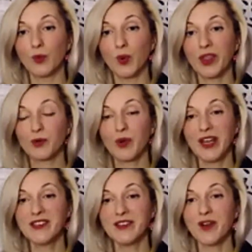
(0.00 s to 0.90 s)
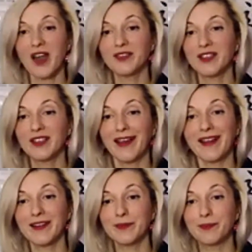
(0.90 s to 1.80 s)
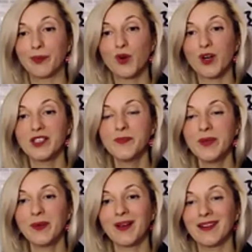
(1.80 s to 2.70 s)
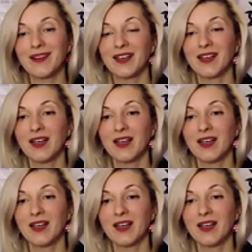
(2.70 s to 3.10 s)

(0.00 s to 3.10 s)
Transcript: with crazy traffic and bored people.